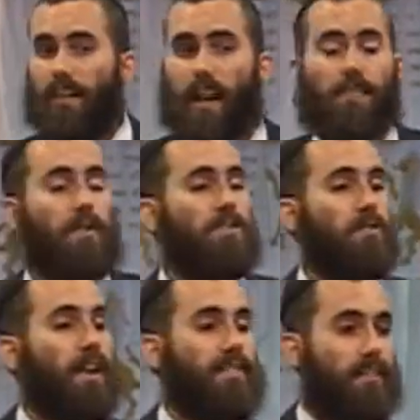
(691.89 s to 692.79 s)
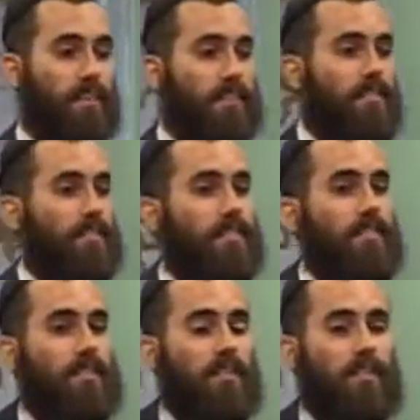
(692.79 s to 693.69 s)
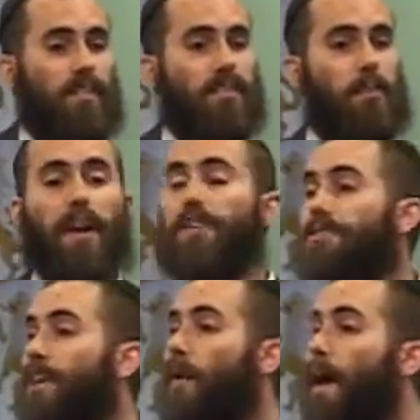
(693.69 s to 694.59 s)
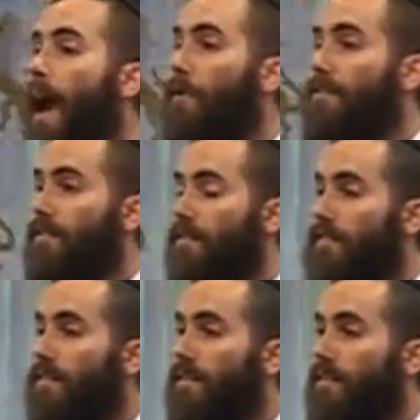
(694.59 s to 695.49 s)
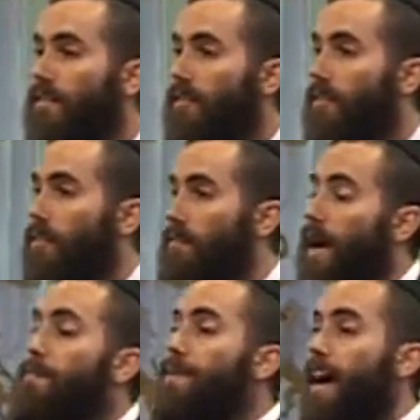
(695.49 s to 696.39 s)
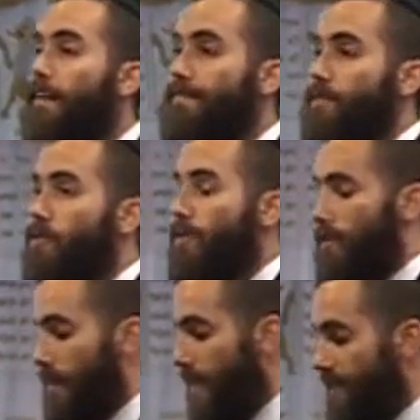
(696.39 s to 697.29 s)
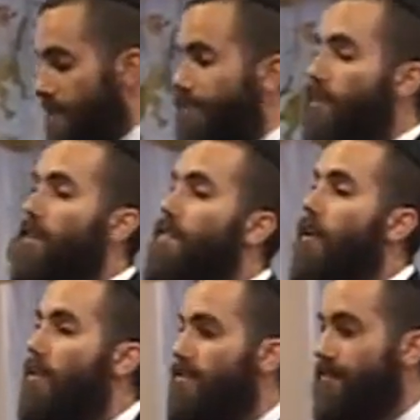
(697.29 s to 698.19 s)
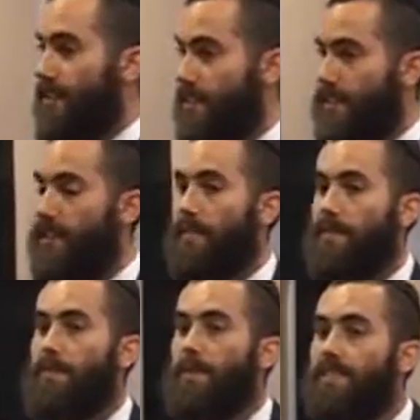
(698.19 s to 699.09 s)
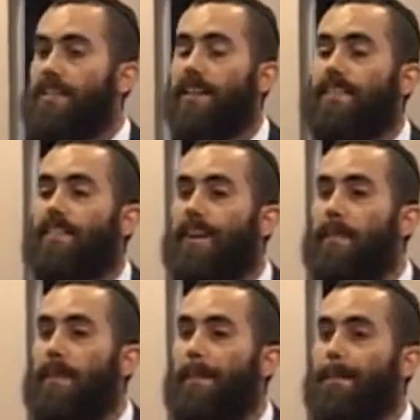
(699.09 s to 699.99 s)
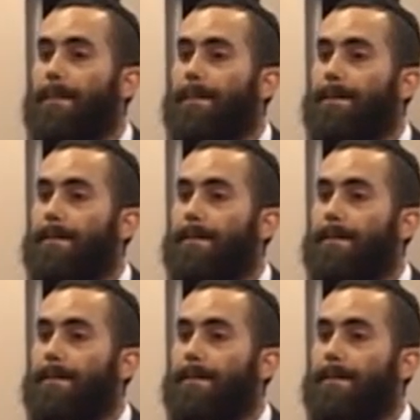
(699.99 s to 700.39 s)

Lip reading: Everyone's ready to eat. The waiters come out. Piping hot food is placed in front of all of the people sitting at the table.